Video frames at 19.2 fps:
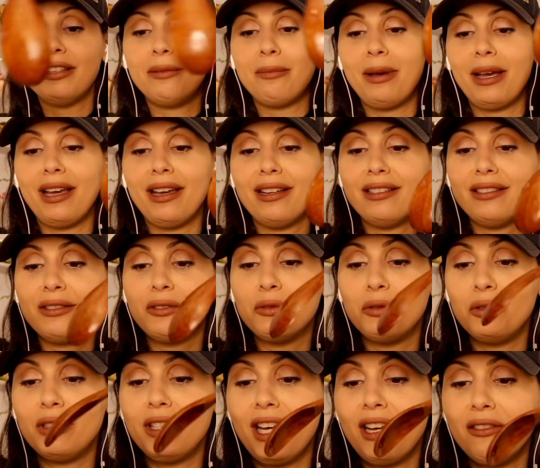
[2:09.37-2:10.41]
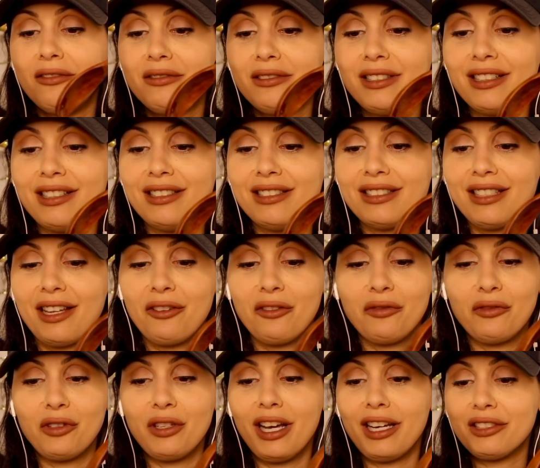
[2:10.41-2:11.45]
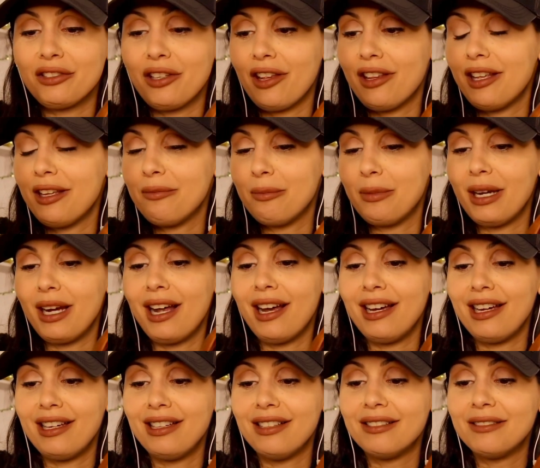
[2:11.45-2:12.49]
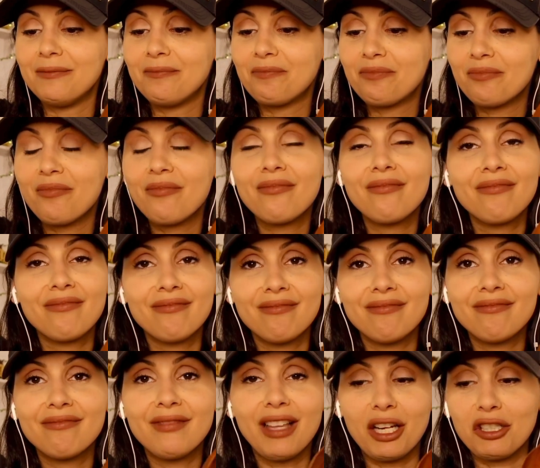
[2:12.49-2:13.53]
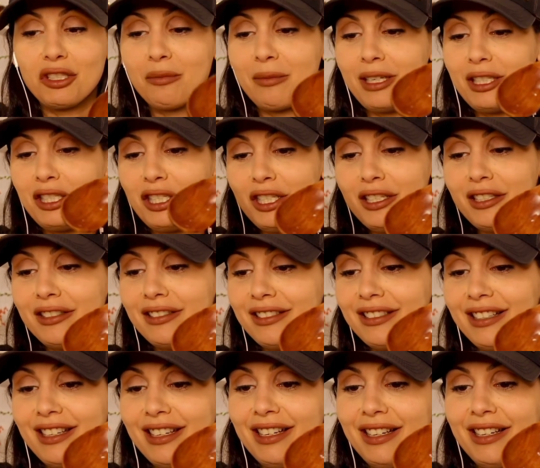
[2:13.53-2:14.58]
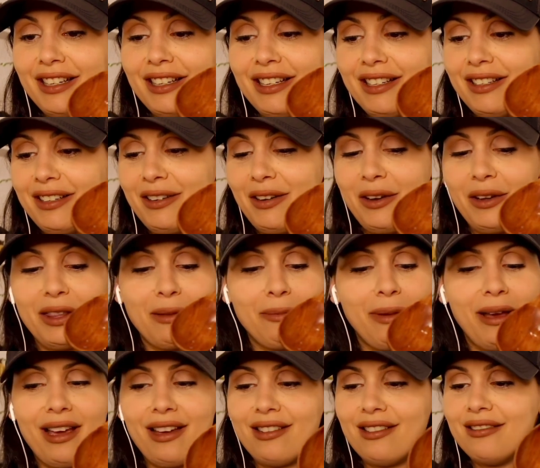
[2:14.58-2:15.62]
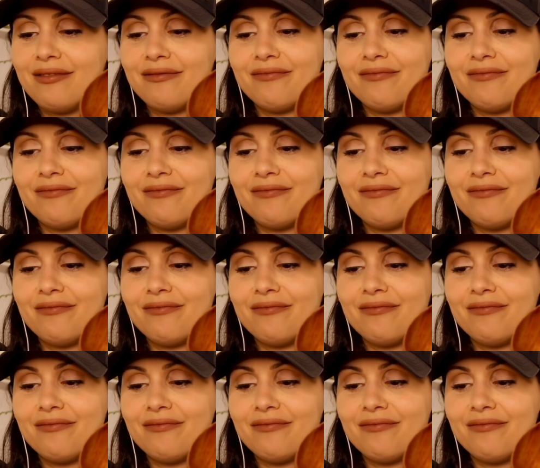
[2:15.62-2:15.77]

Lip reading: the pan cooled down, because I don't know if you guys saw that, but I touched my cheek on the pan.